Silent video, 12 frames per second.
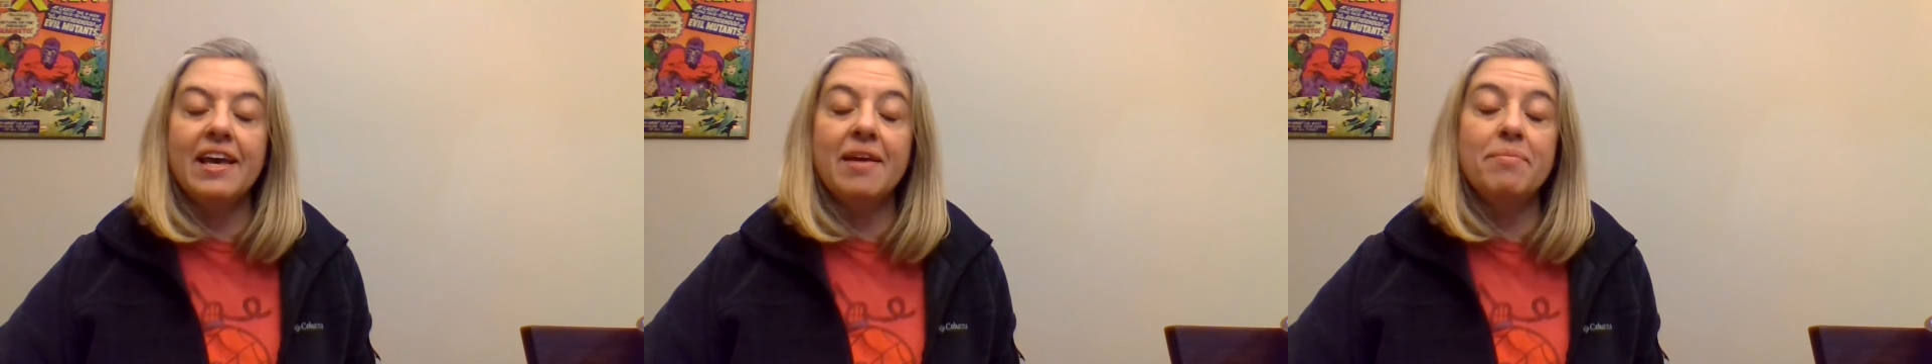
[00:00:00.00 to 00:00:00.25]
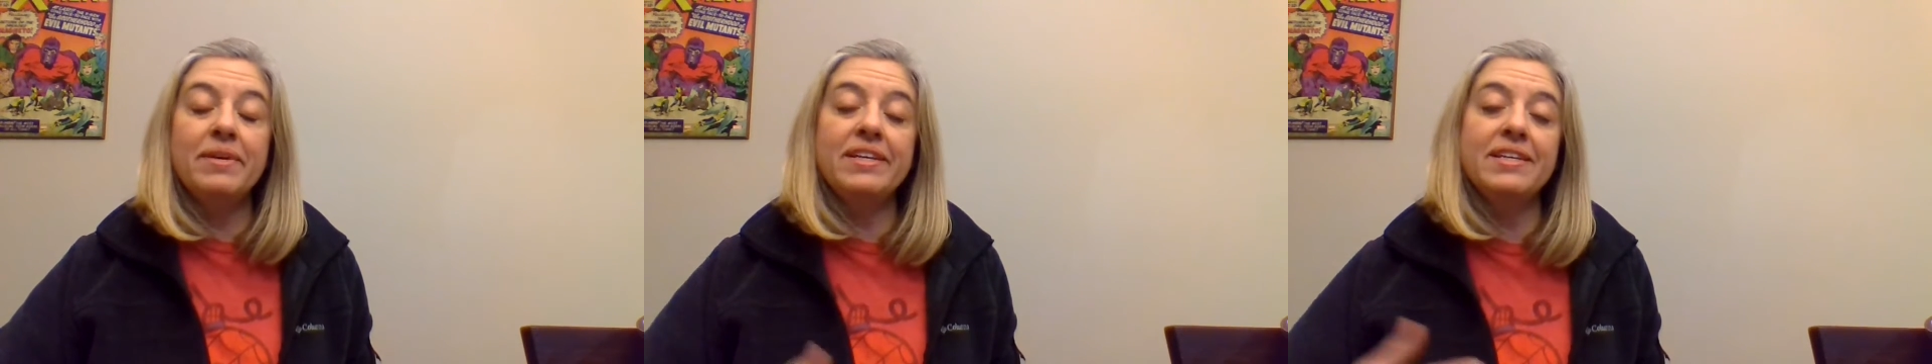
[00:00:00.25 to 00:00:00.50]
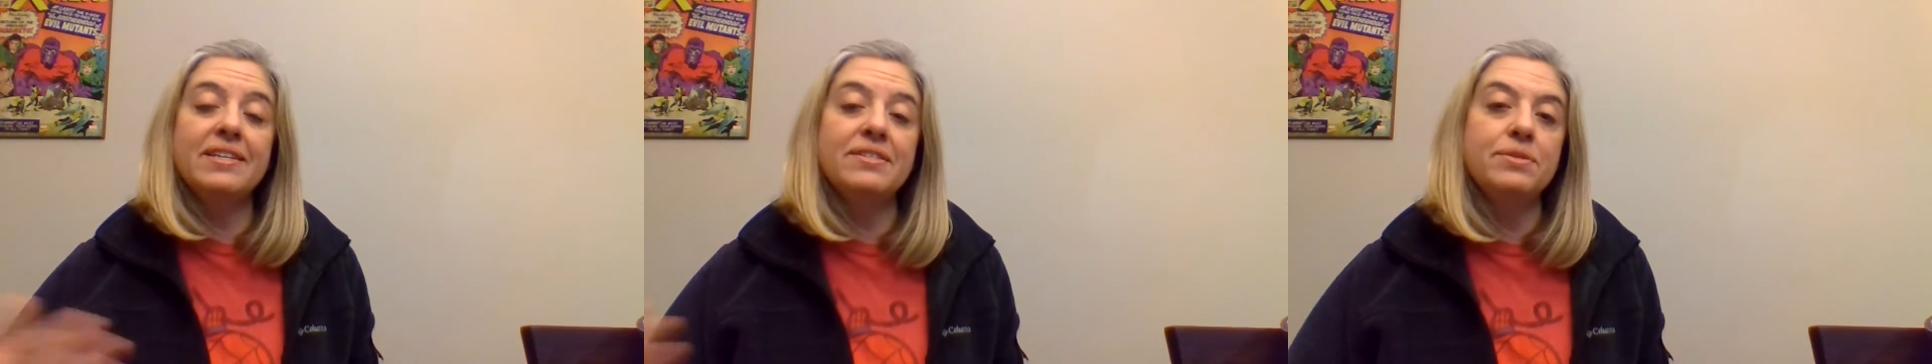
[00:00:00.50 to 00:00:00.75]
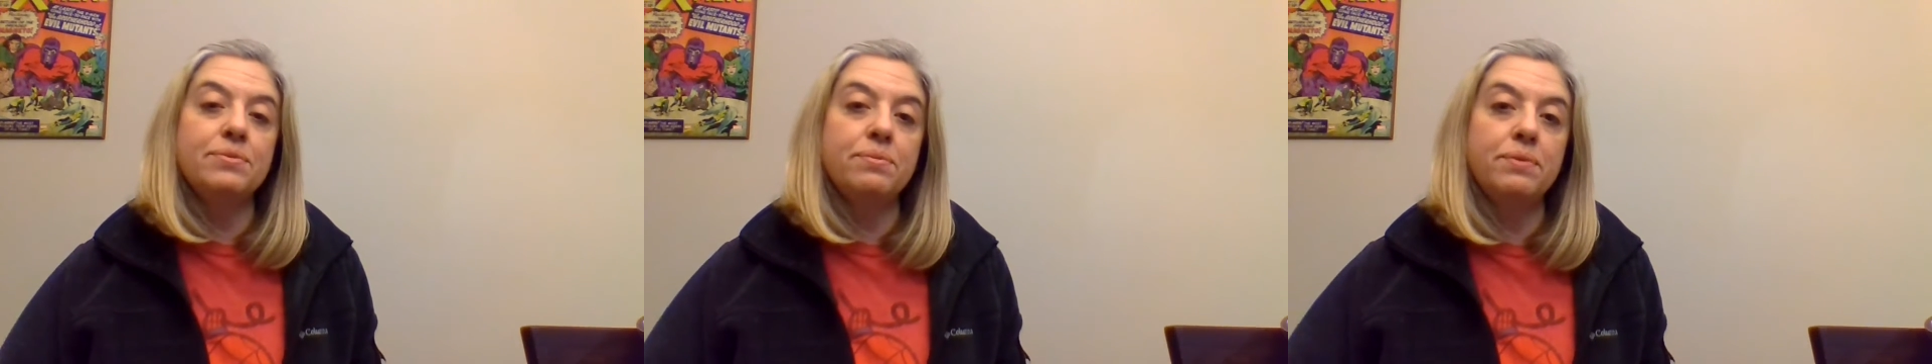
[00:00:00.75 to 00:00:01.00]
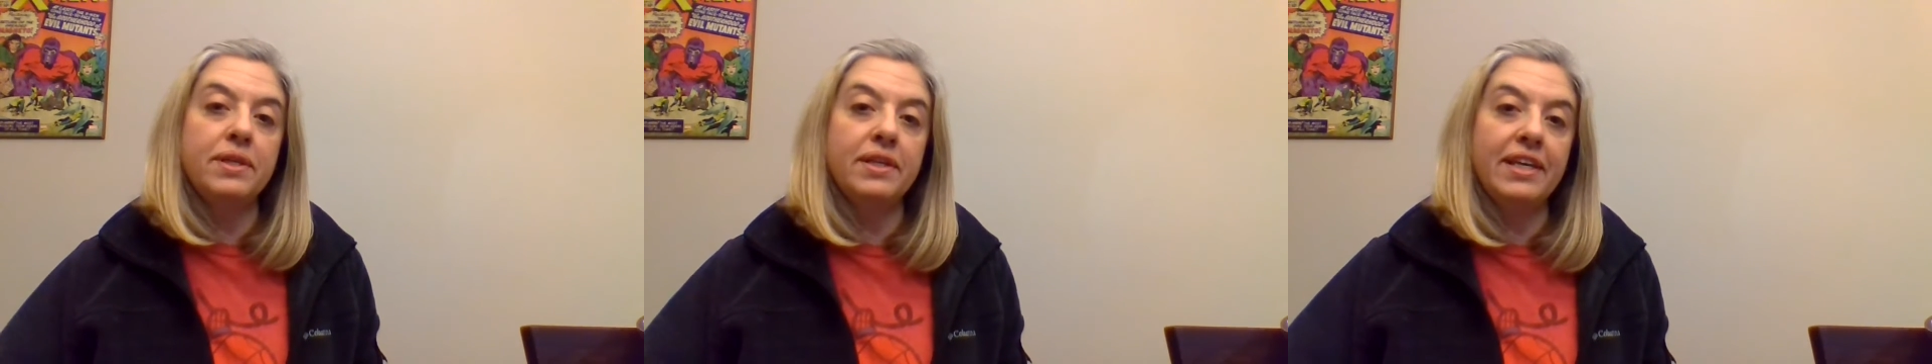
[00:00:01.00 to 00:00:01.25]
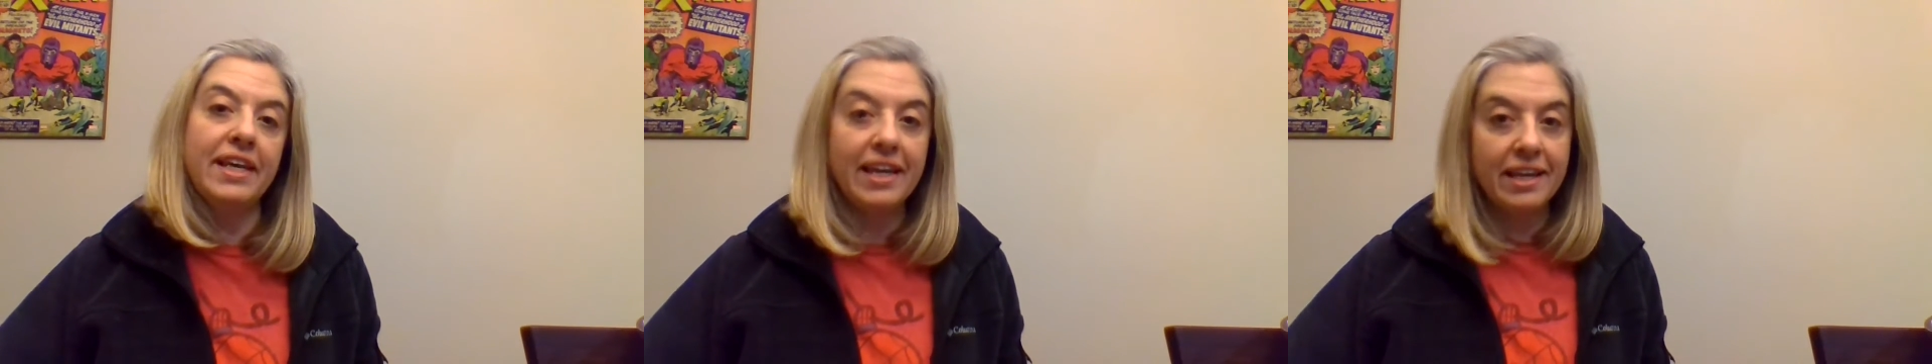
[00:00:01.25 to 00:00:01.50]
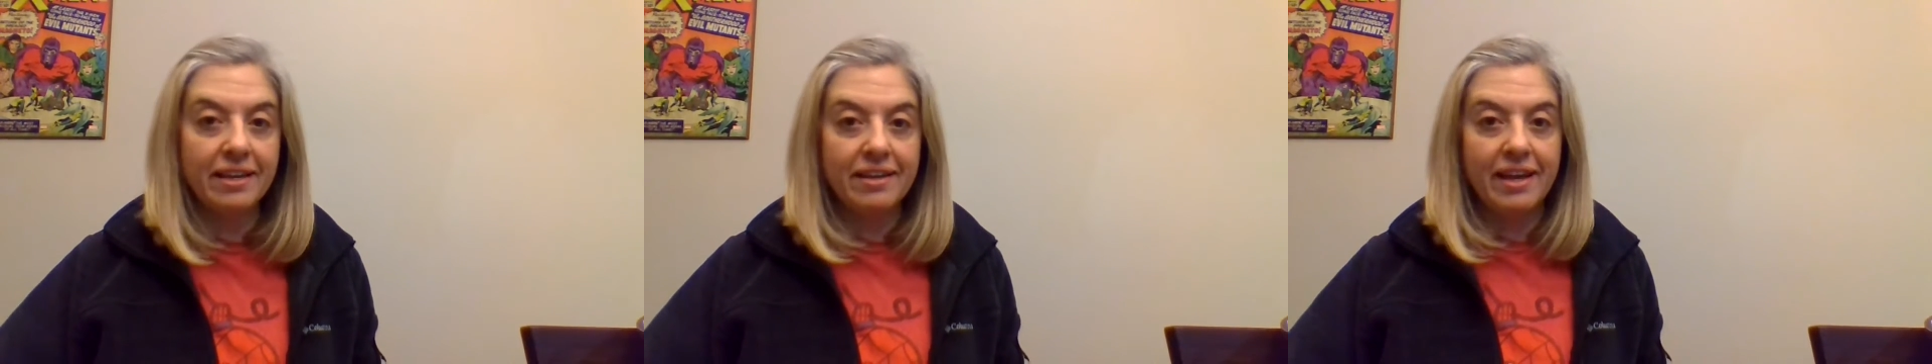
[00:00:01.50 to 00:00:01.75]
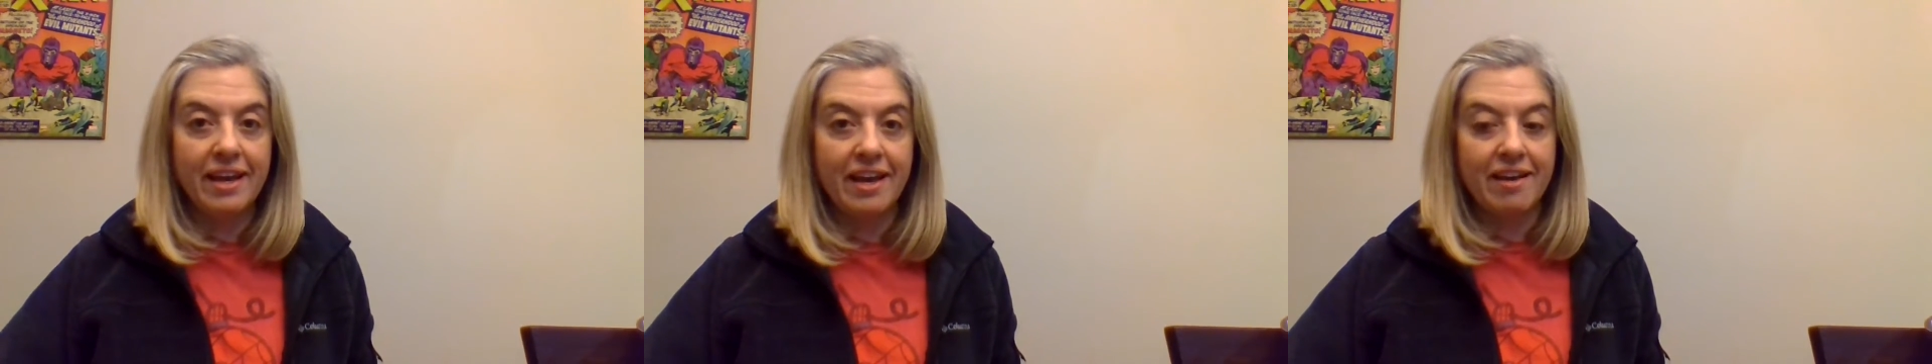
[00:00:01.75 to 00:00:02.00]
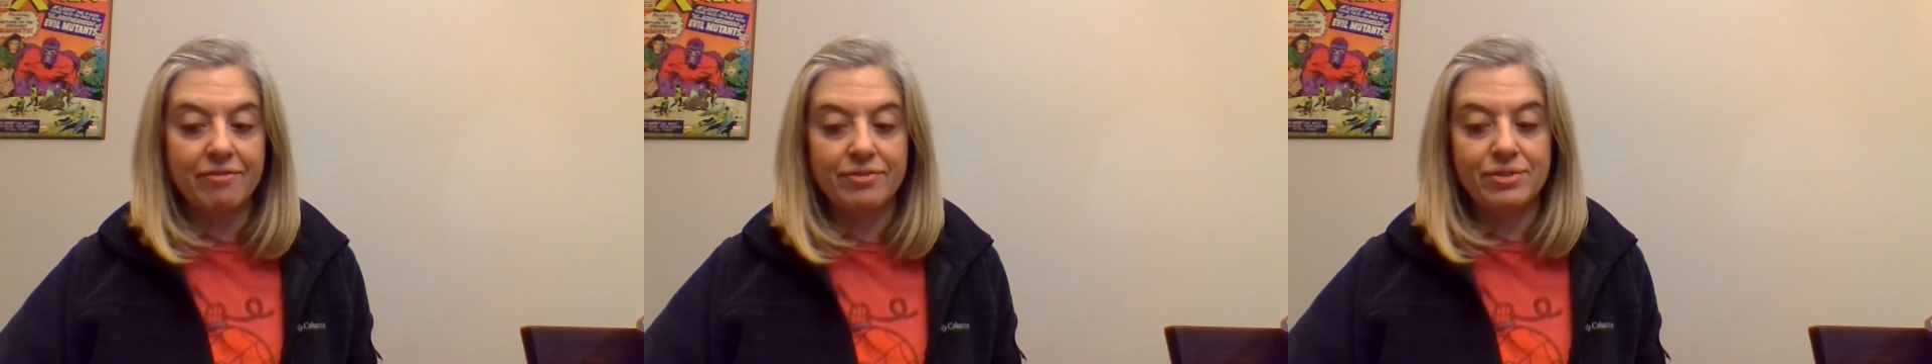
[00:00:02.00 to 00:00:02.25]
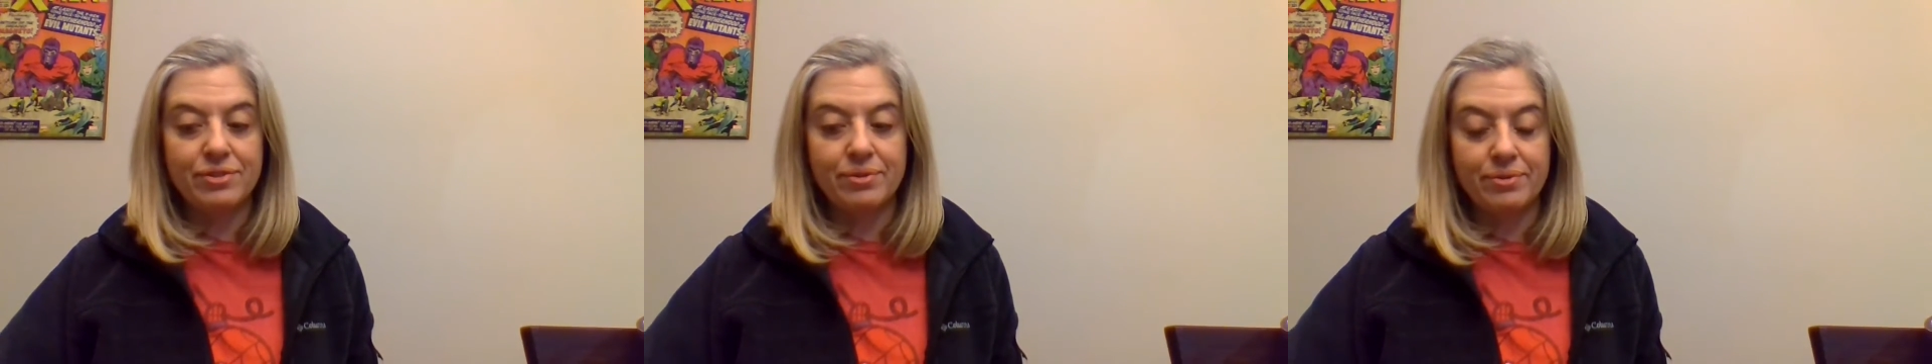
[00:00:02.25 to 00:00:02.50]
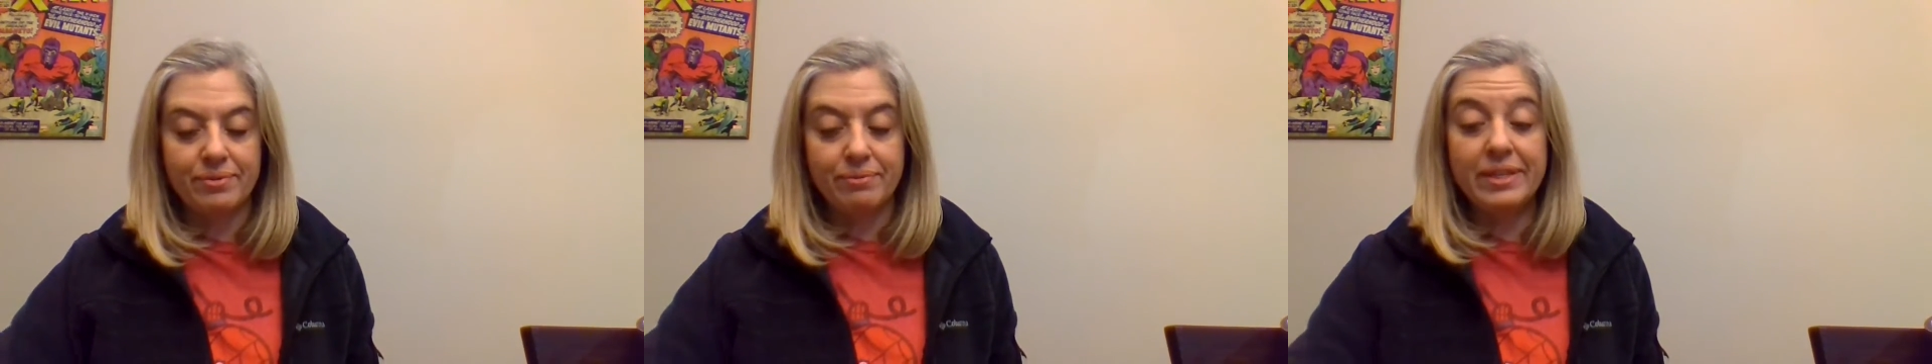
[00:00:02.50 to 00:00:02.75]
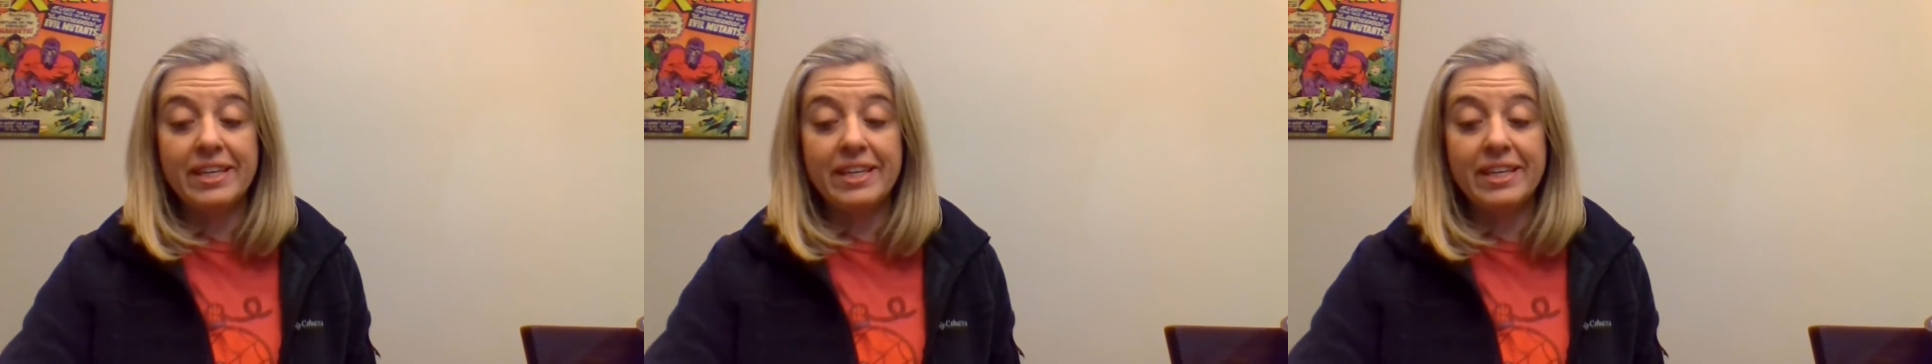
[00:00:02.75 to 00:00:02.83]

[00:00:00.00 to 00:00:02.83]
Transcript: And because we can not have story,